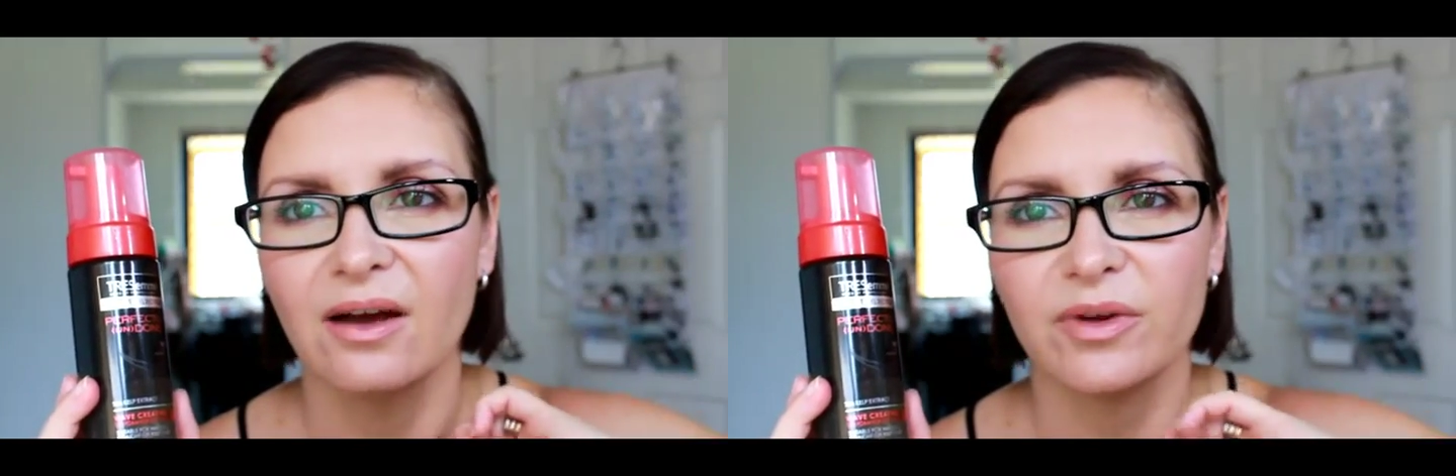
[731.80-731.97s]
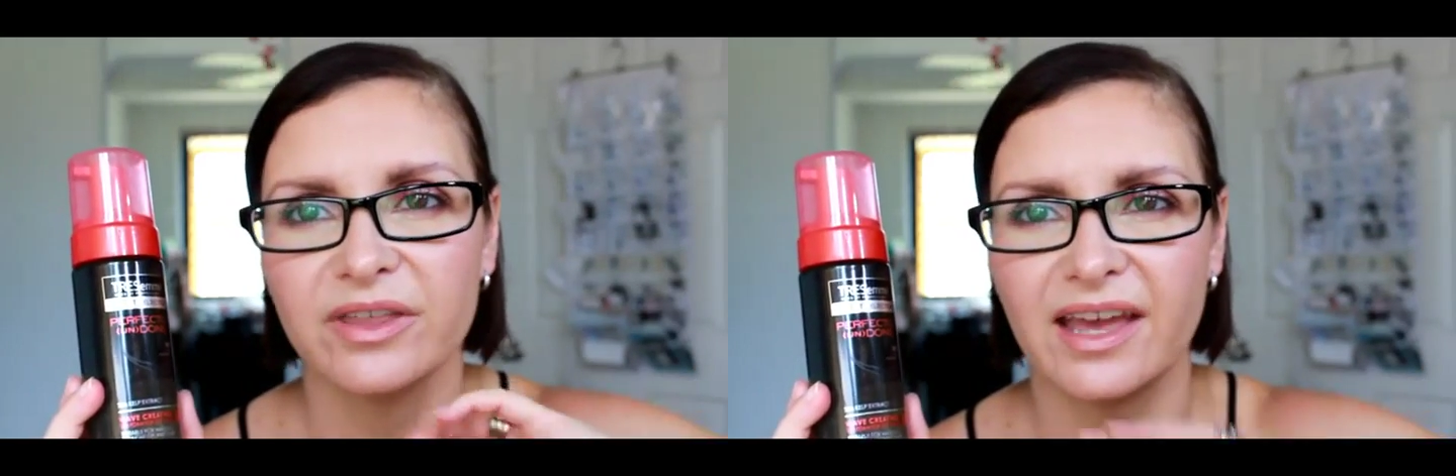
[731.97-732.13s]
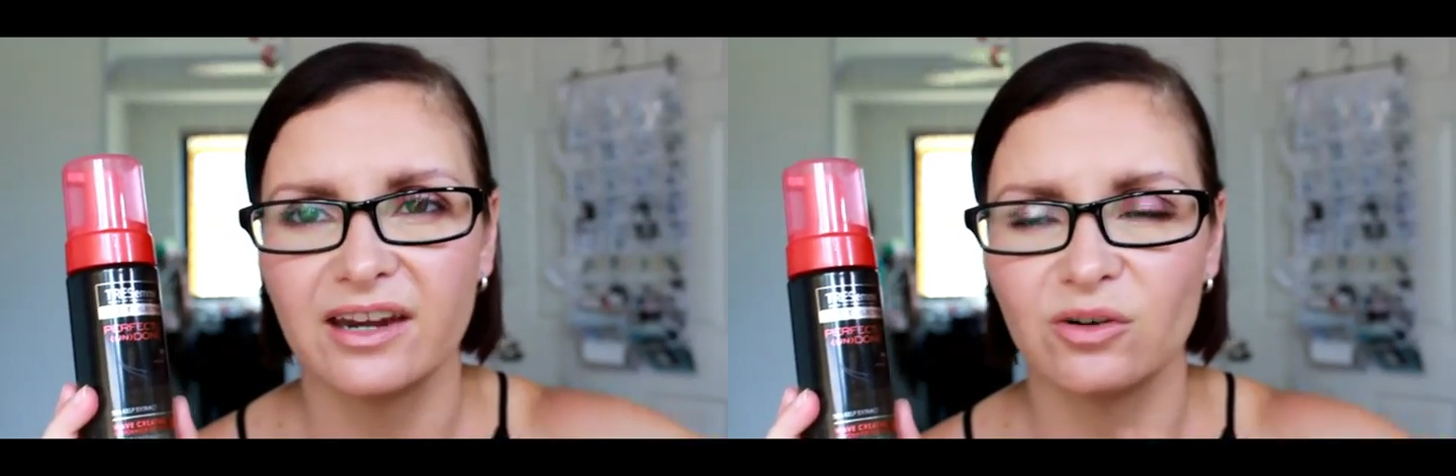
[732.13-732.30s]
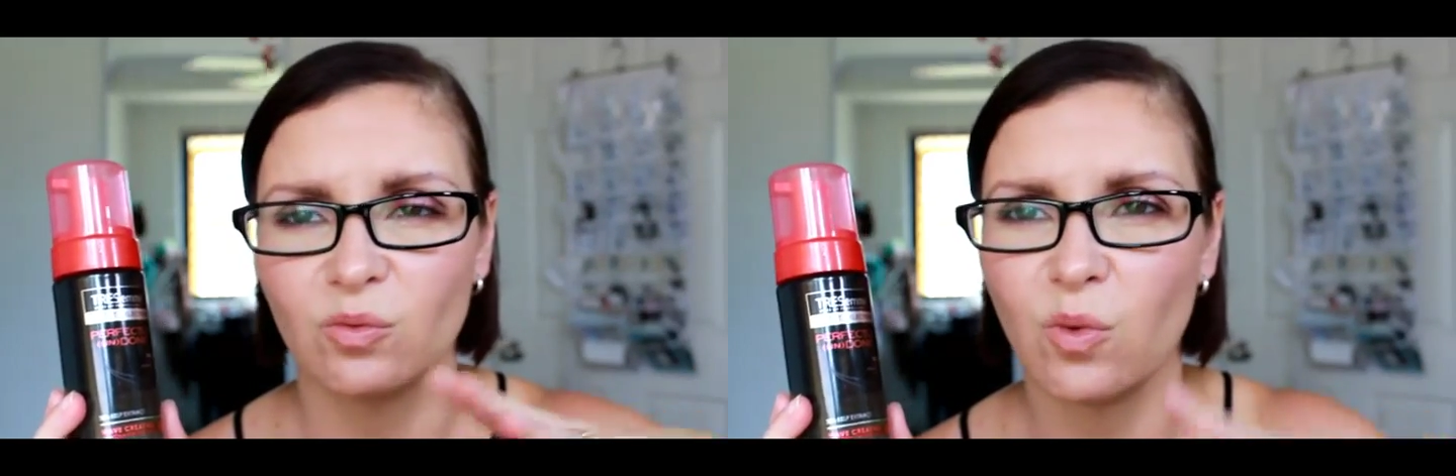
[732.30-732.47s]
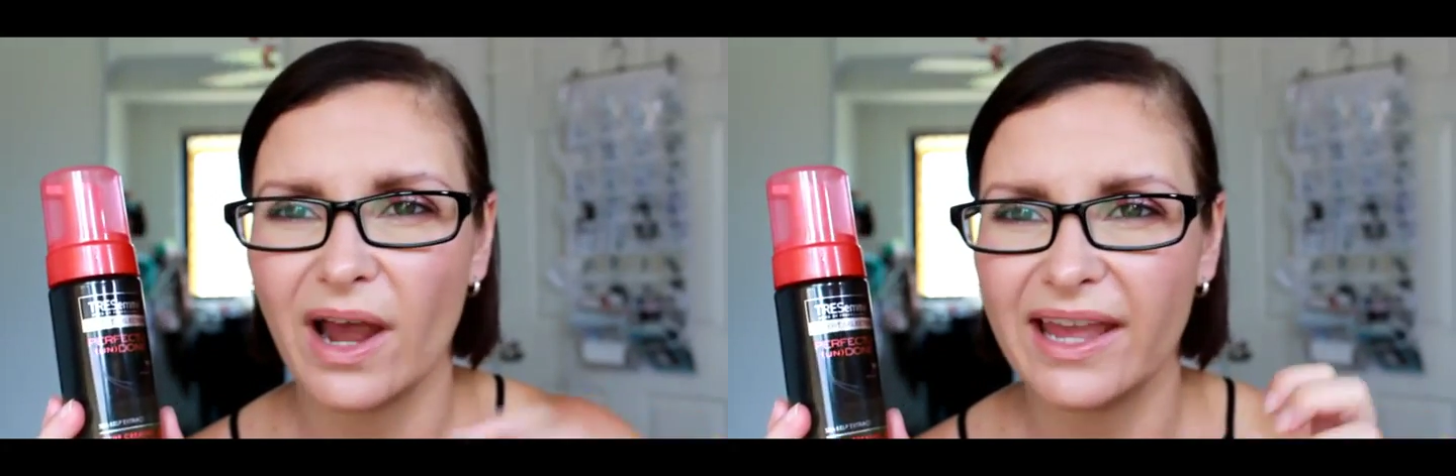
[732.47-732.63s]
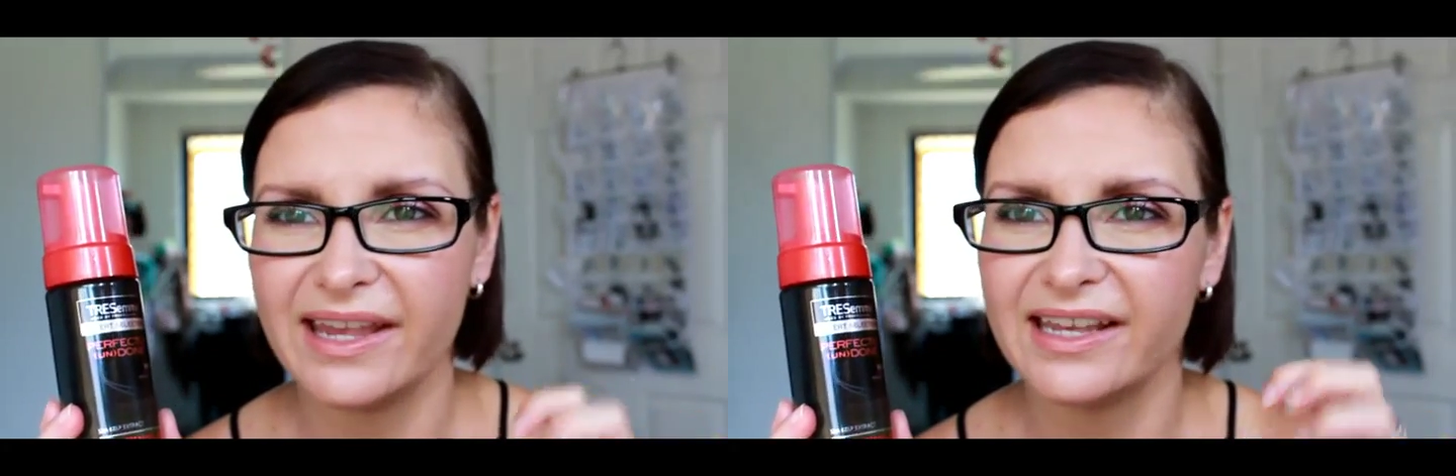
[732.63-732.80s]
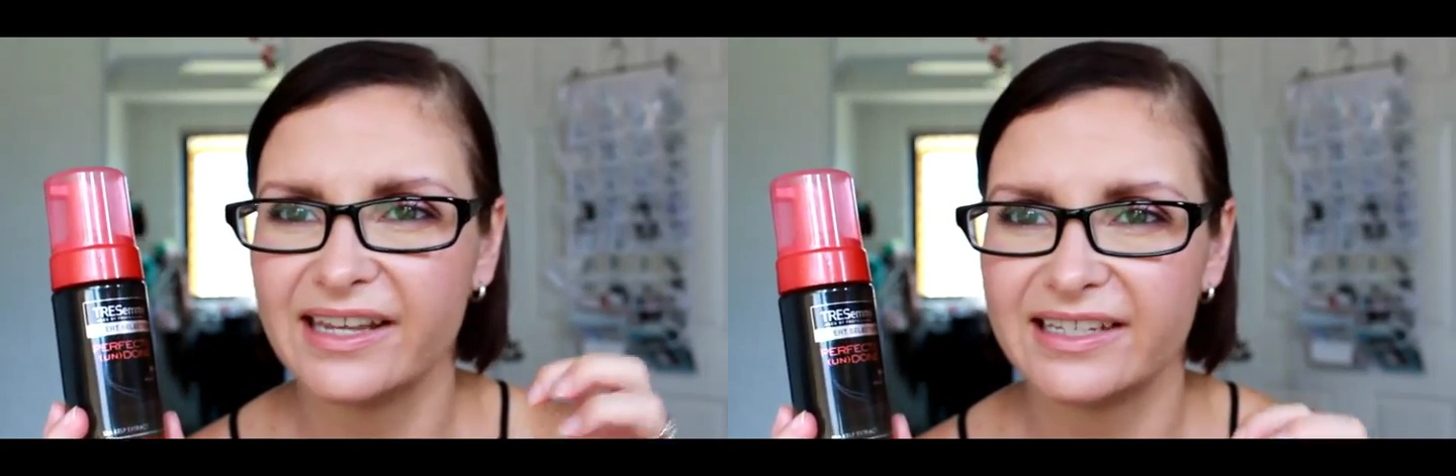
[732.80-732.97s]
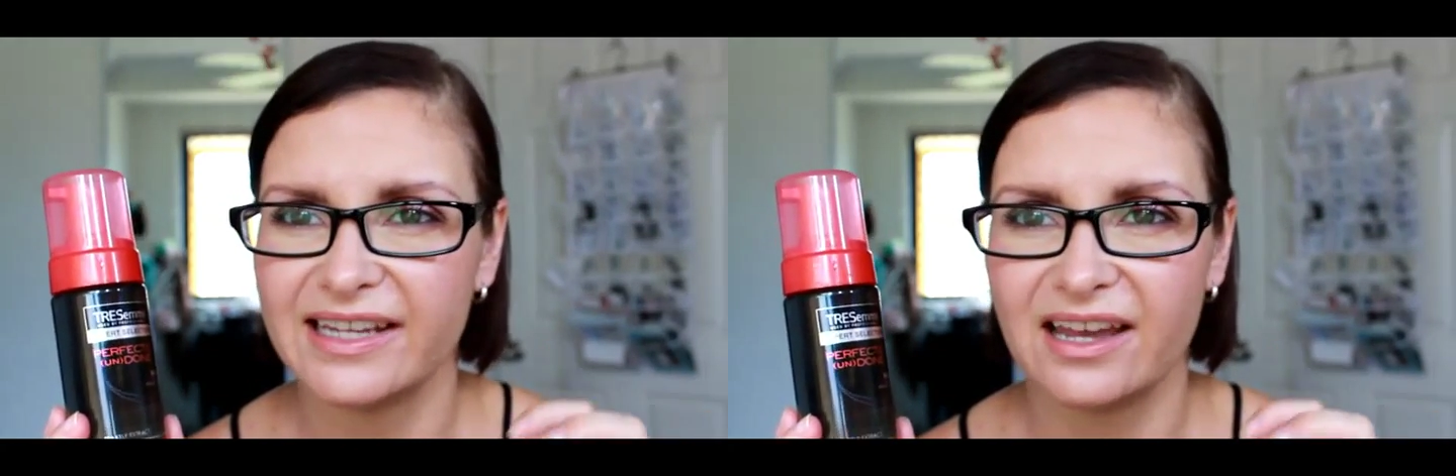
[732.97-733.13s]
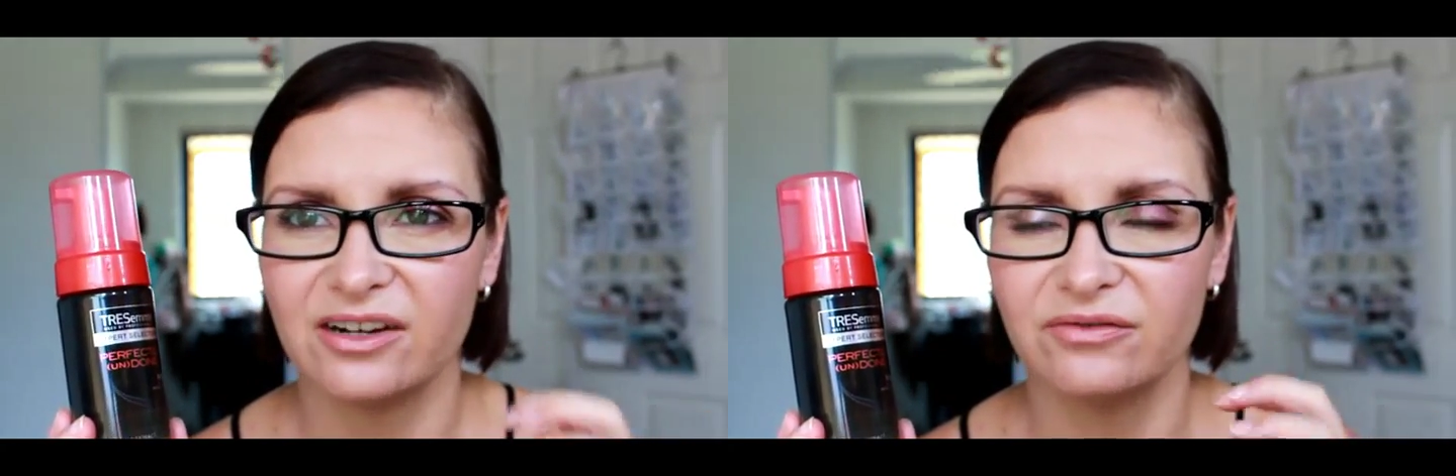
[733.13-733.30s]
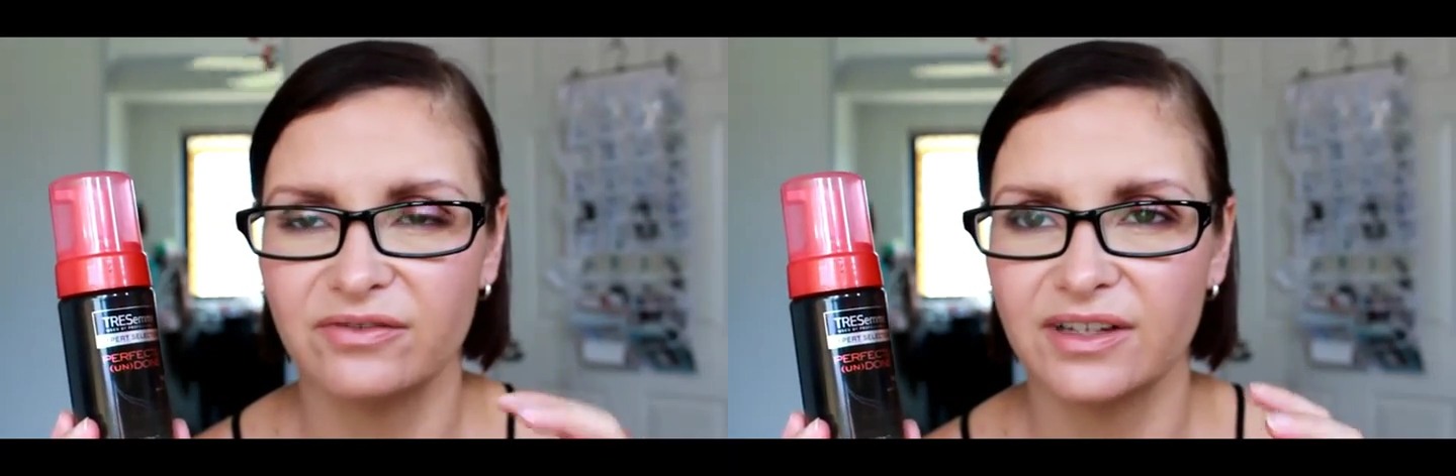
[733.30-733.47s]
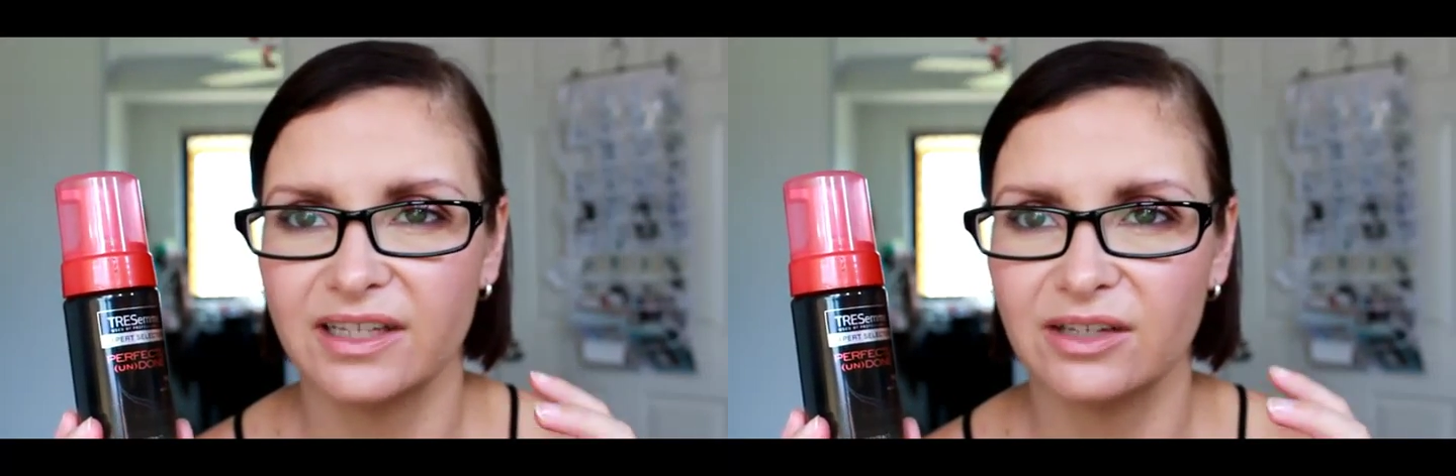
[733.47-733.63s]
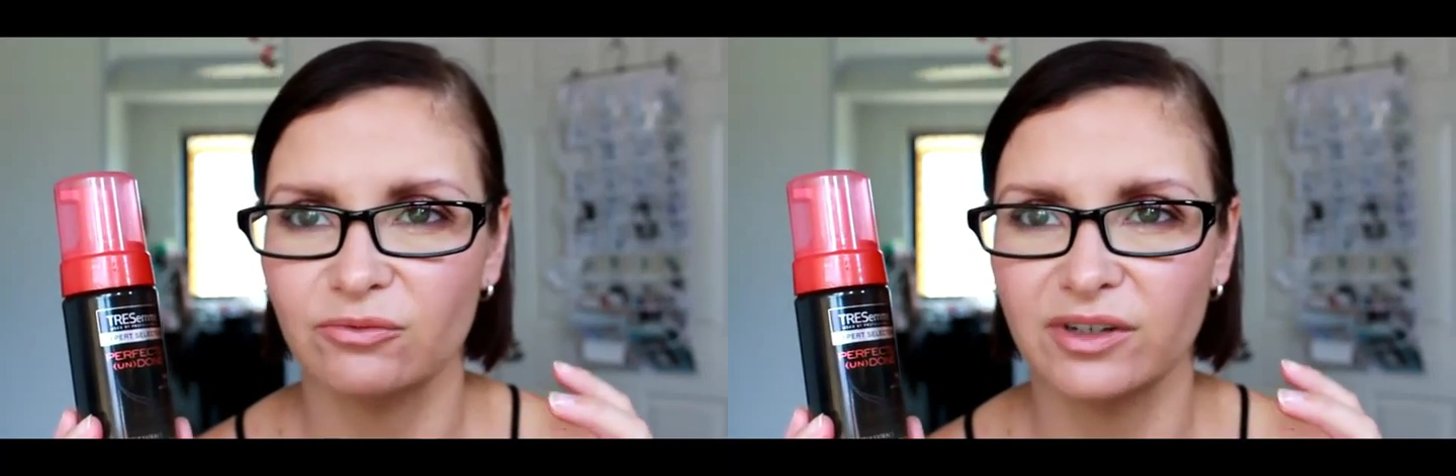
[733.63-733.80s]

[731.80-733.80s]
without it weighing it down and feeling